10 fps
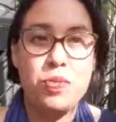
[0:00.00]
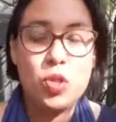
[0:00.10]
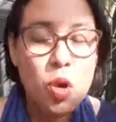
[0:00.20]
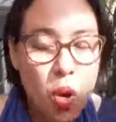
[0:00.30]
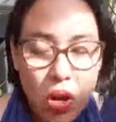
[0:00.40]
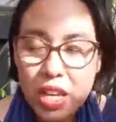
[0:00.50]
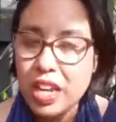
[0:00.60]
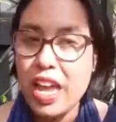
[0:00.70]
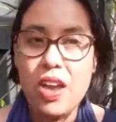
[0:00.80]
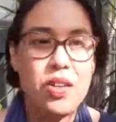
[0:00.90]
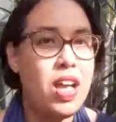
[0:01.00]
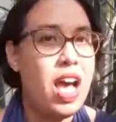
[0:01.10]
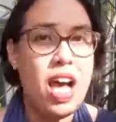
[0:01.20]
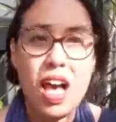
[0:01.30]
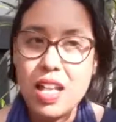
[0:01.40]
Talk it out.
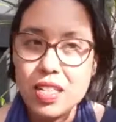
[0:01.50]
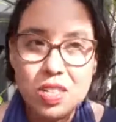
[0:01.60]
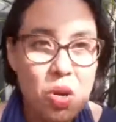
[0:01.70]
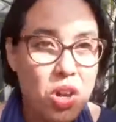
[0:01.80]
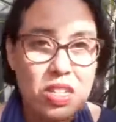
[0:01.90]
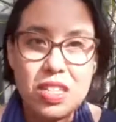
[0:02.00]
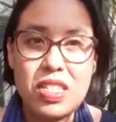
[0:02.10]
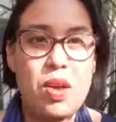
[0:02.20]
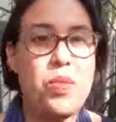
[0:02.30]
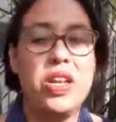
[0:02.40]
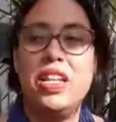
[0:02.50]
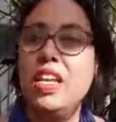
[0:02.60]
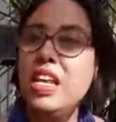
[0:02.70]
Talk to someone.